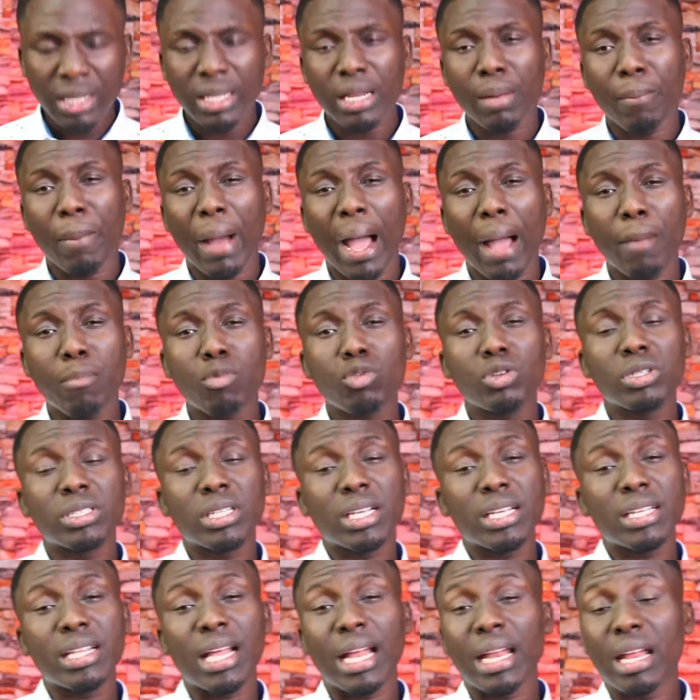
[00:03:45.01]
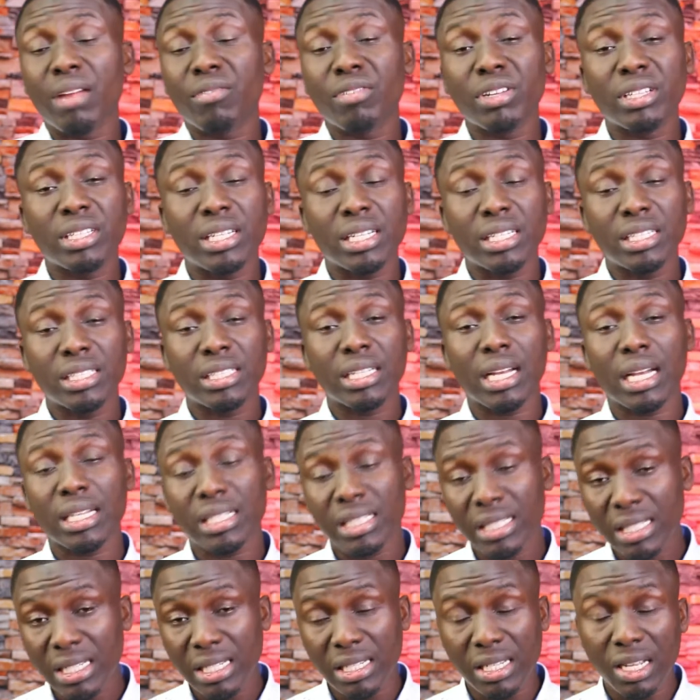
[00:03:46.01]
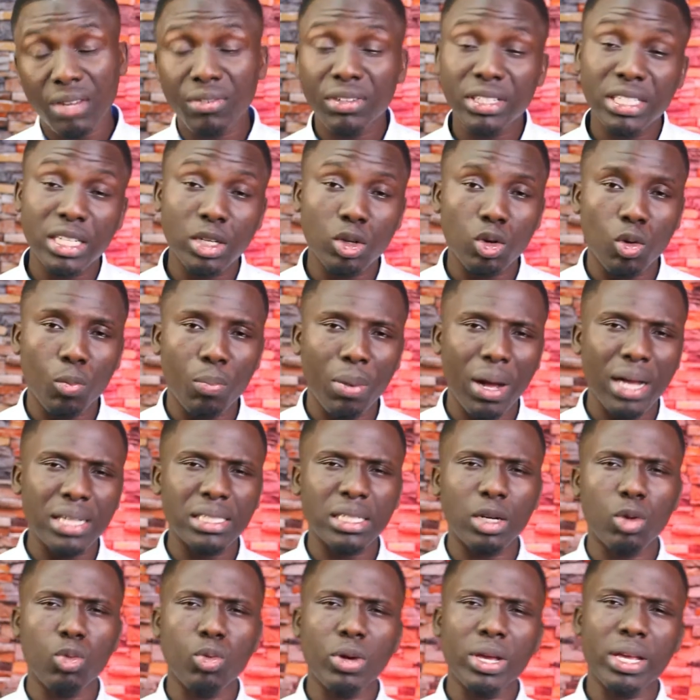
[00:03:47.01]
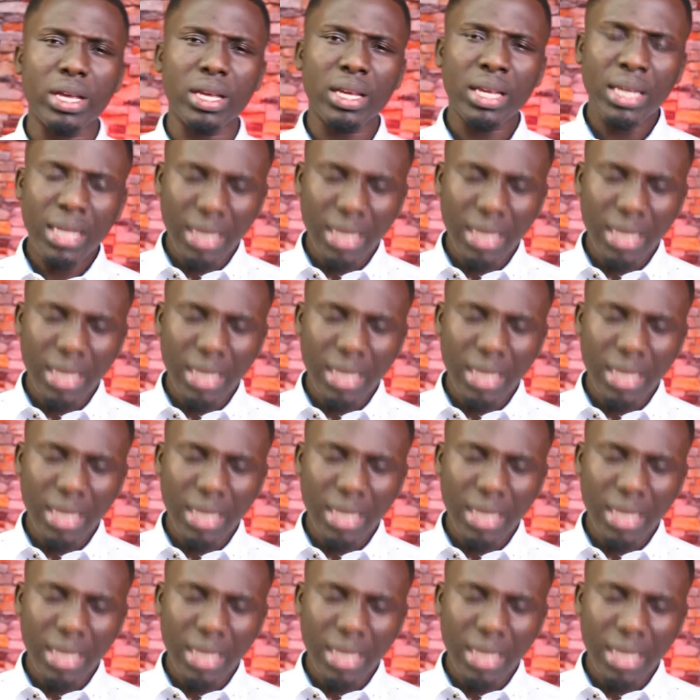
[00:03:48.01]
the Bible says that everything shall cease, everything will pass away,